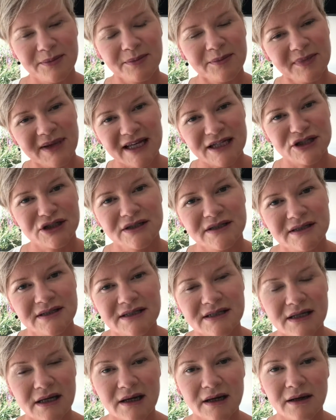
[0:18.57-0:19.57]

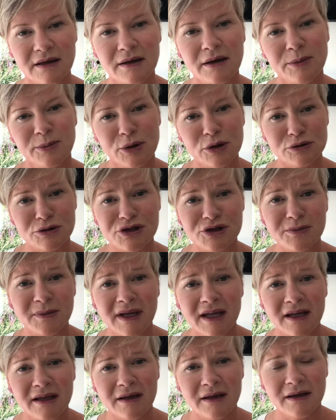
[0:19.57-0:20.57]
Patients approach
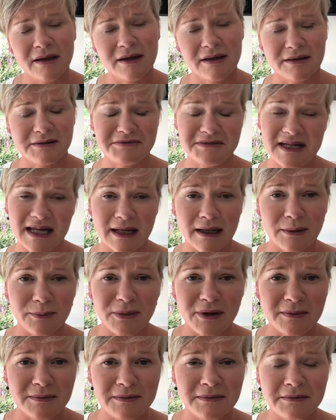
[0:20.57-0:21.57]
me to help
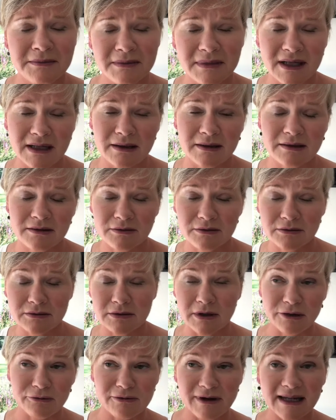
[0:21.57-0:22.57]
them
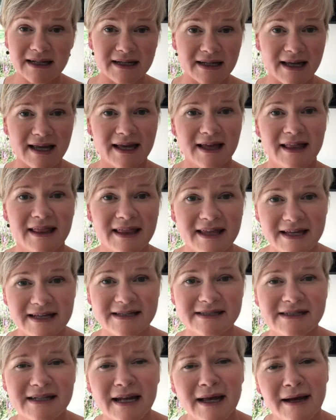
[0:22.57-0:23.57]
eradicate
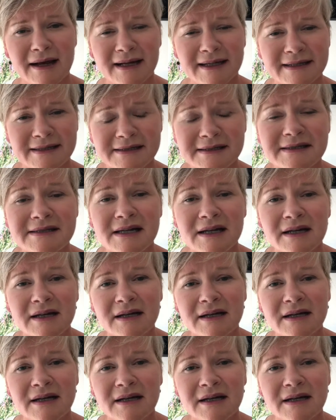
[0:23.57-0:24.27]
these lines.